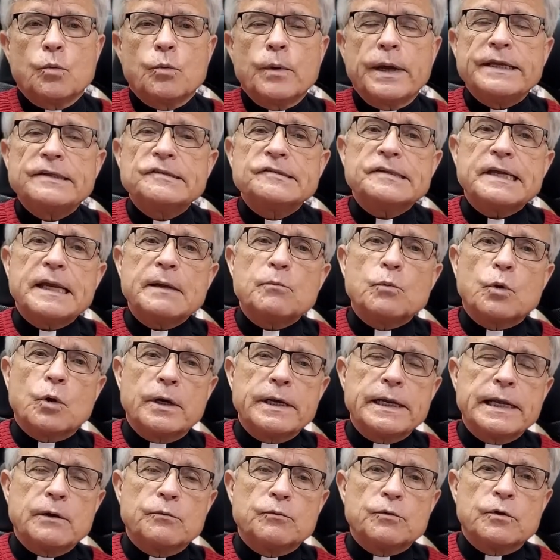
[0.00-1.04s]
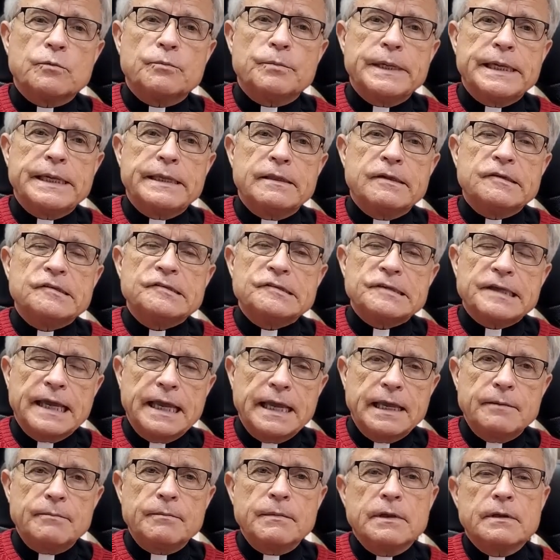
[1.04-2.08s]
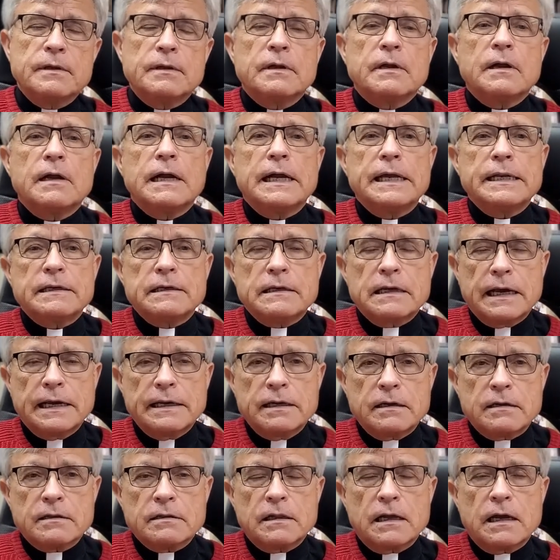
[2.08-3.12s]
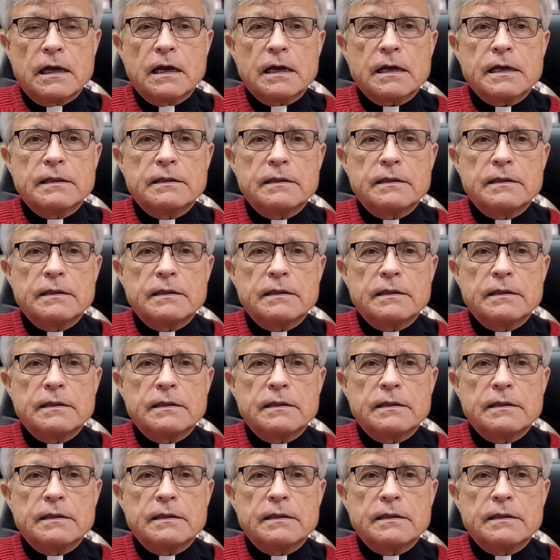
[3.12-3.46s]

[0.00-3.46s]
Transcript: Wednesday morning will be the same at 9 o'clock.